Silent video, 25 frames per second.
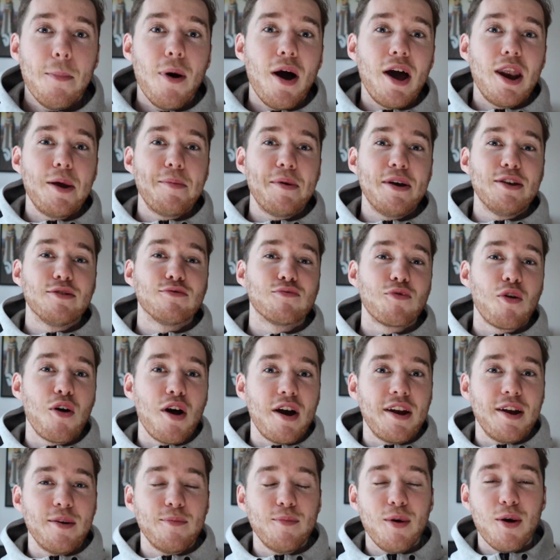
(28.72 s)
My name is
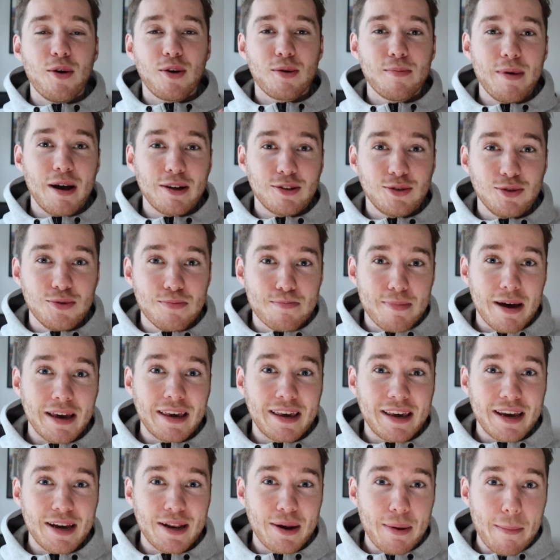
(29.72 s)
Ryan and welcome back to
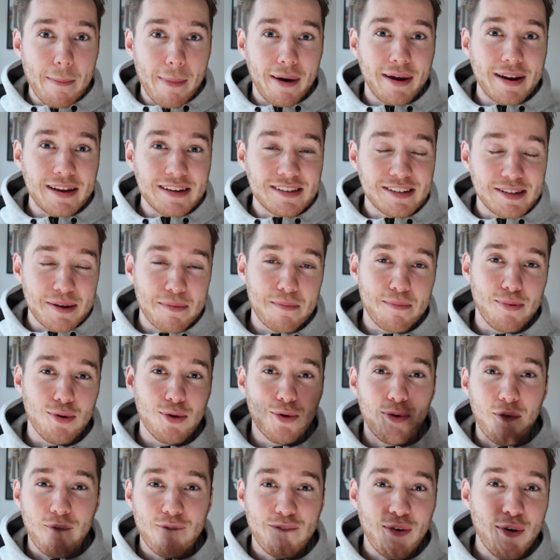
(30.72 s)
Making Money
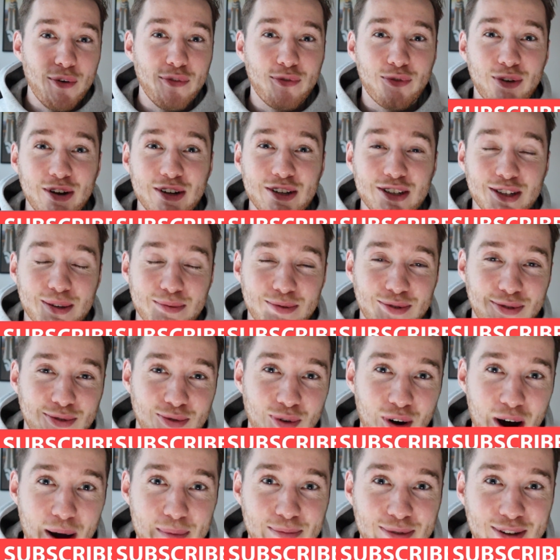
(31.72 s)
Simple. Feel free to
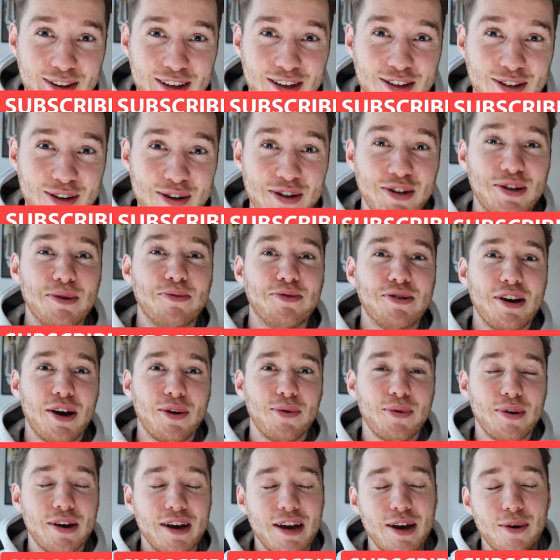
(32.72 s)
subscribe to this YouTube
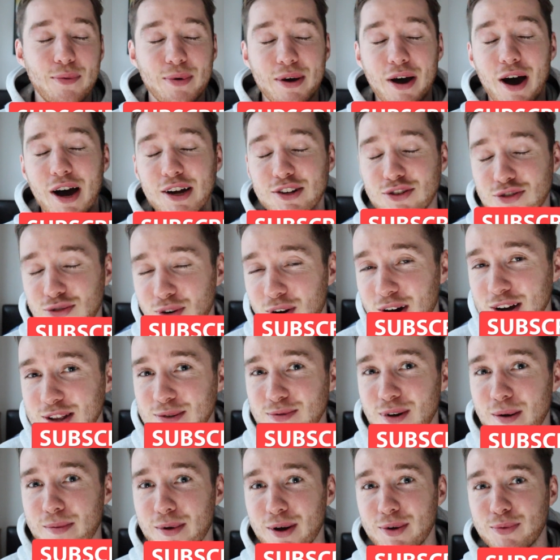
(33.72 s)
channel here. I try
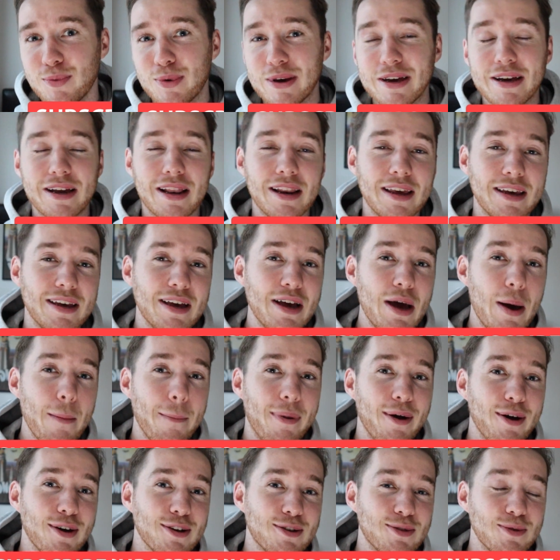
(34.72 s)
to upload weekly
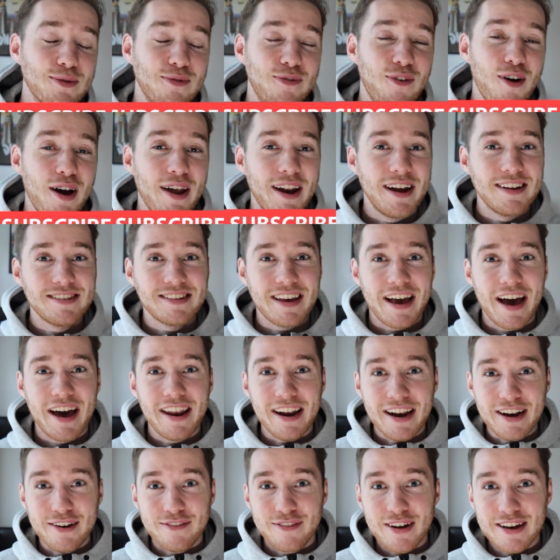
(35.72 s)
personal finance
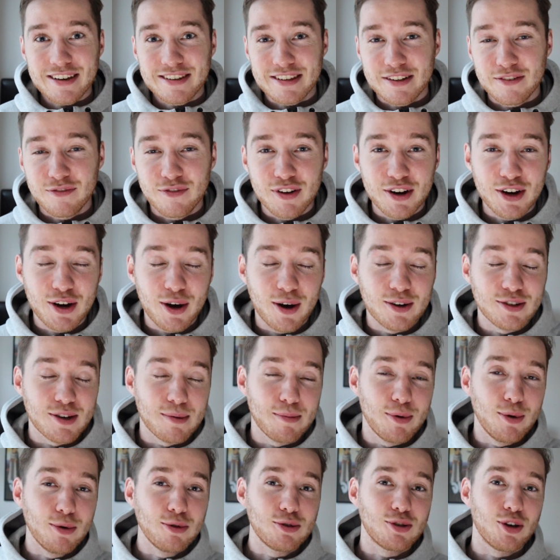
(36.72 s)
and investing videos.
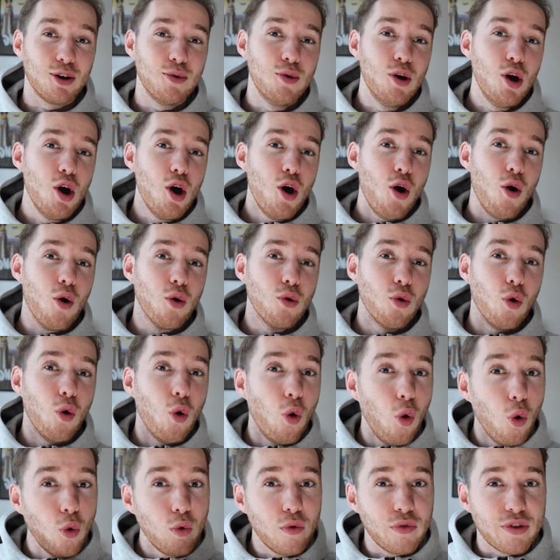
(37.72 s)
I'm also on
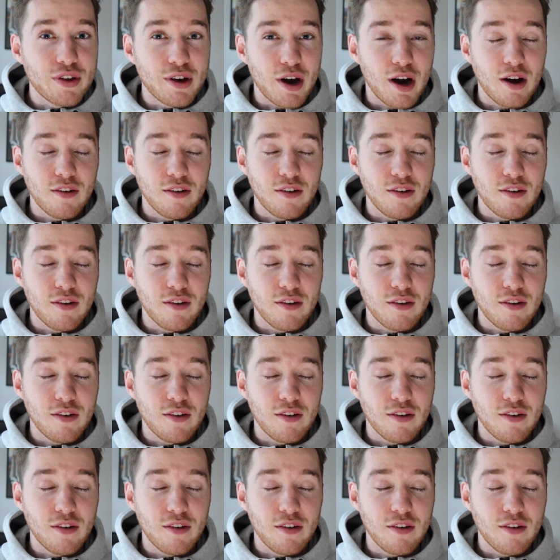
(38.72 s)
all of the